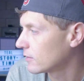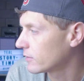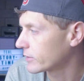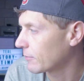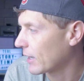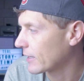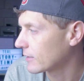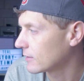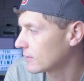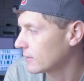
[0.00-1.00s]
Let's say bye.
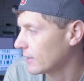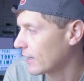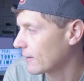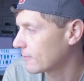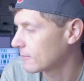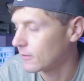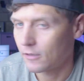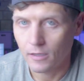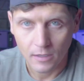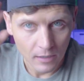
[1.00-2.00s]
Yeah.
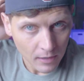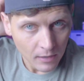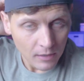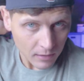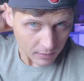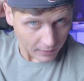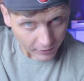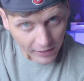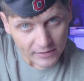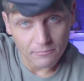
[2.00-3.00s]

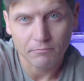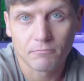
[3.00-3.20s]
Later, guys.